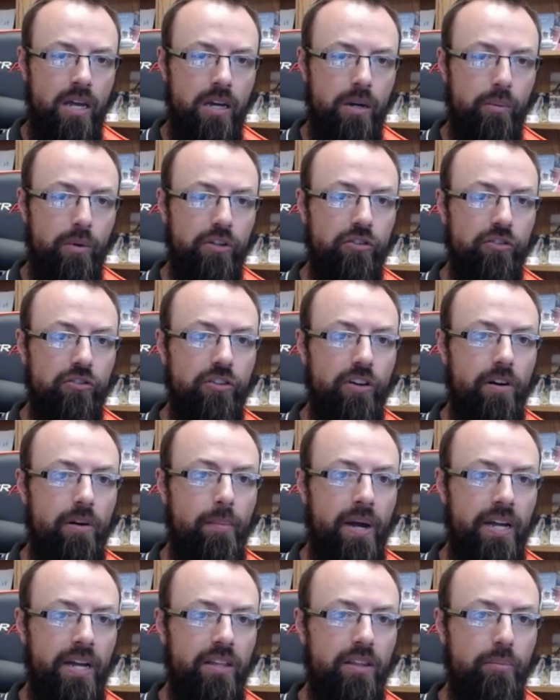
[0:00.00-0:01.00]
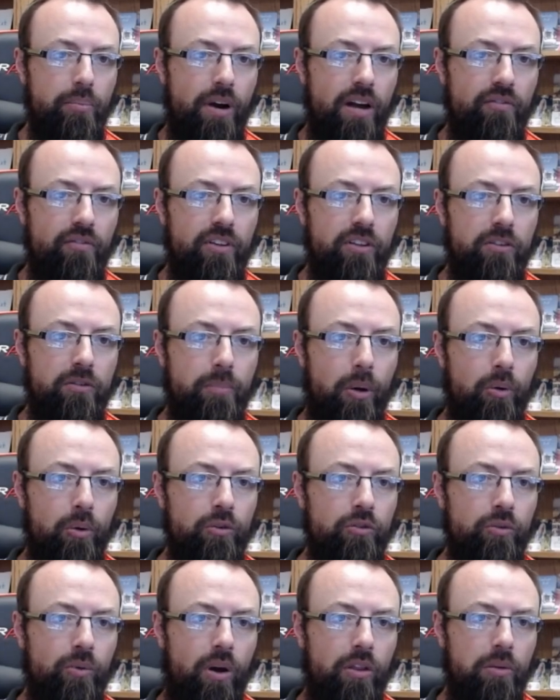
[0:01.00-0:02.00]
which Jeremiah the prophet spoke
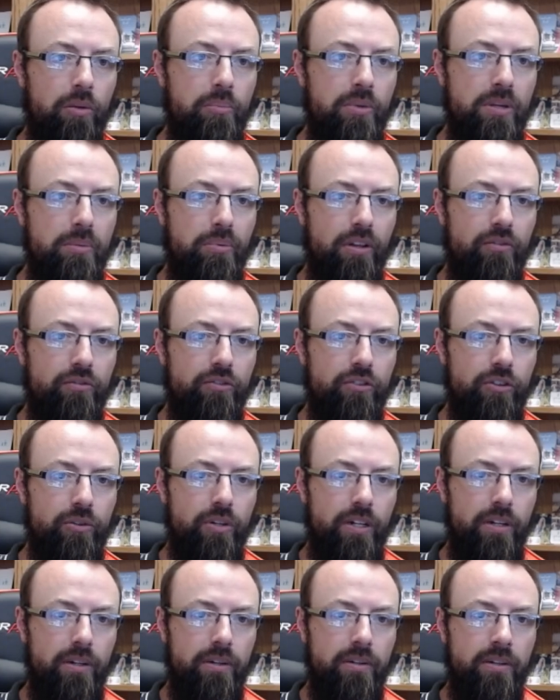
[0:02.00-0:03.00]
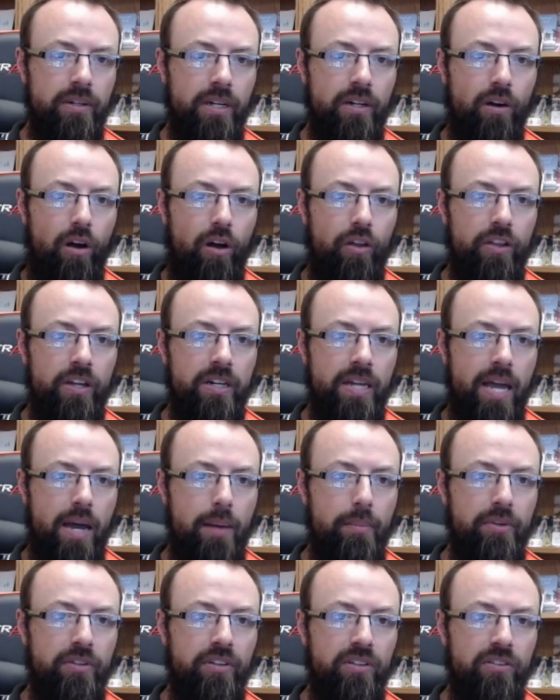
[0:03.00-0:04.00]
to all the people of Judah and all the
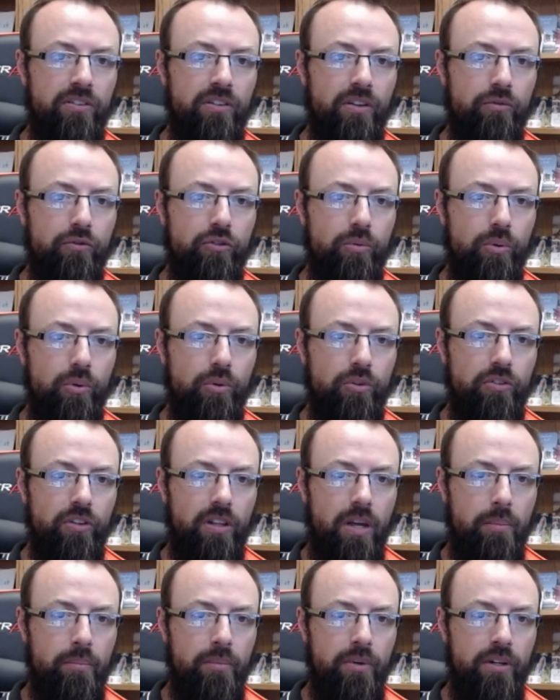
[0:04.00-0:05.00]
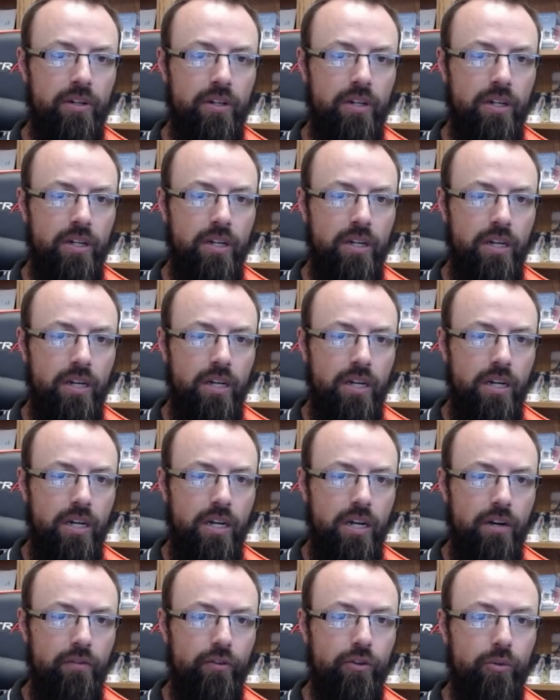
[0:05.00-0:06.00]
inhabitants of Jerusalem.
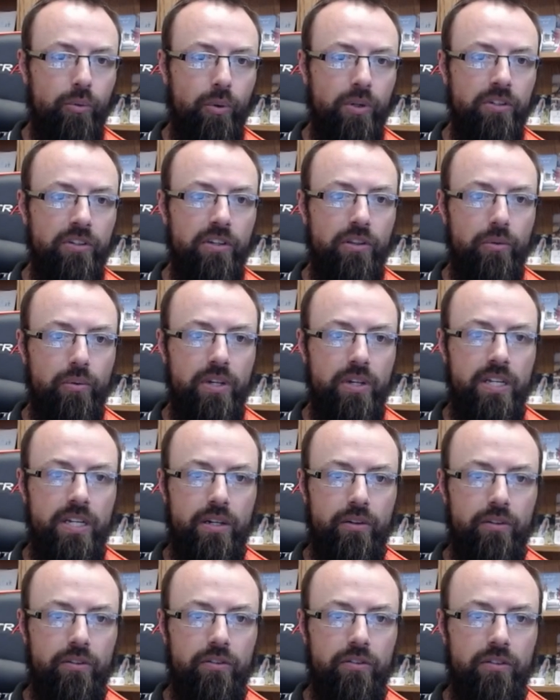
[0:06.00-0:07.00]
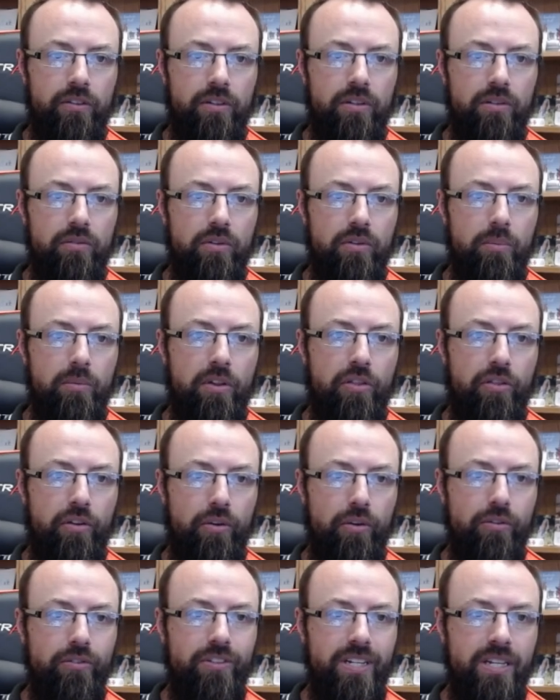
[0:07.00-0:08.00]
For twenty three years, from the
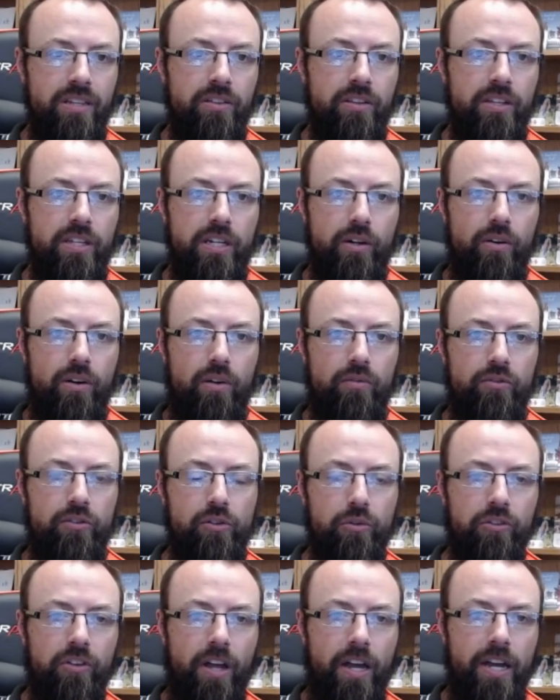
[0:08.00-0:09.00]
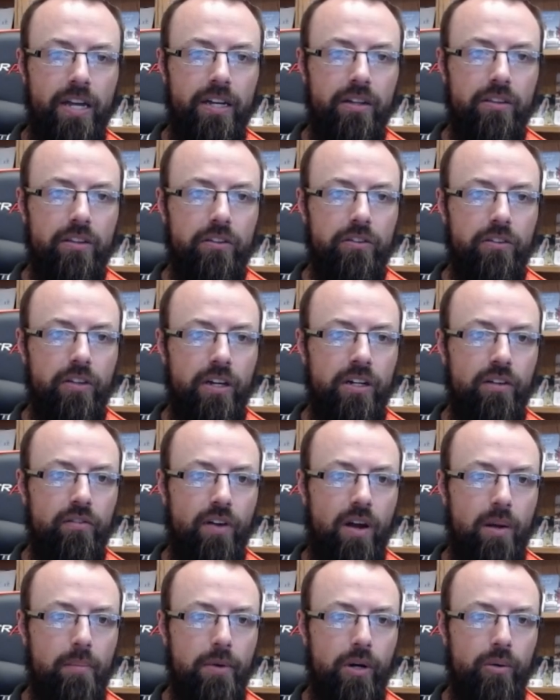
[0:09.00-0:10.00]
thirteenth year of Josiah the son of
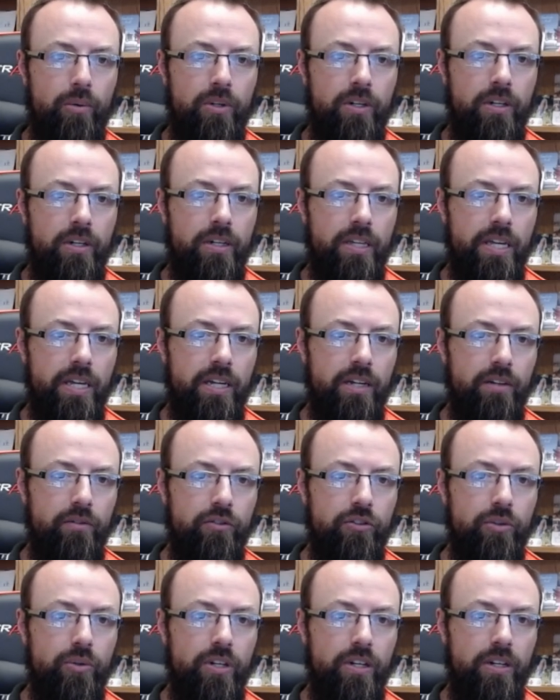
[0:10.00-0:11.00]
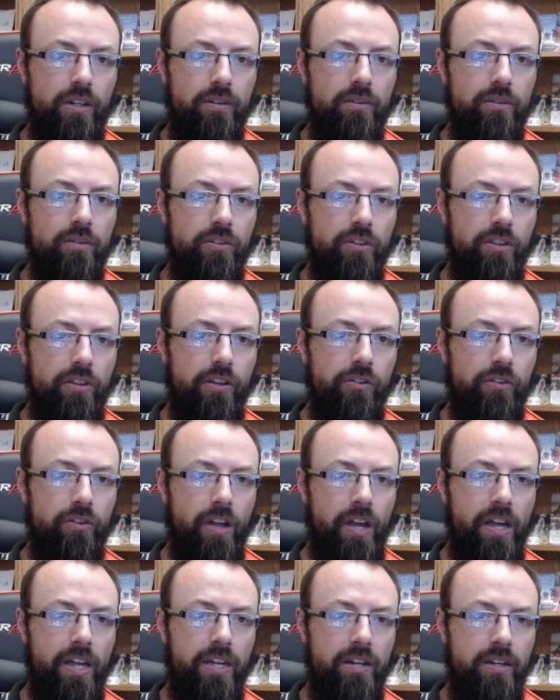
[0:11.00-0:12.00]
Amon, king of Judah, to this
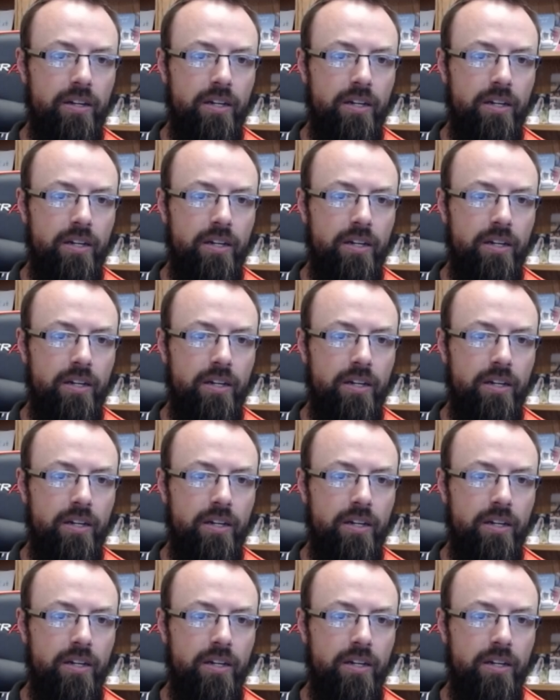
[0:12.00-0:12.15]
day,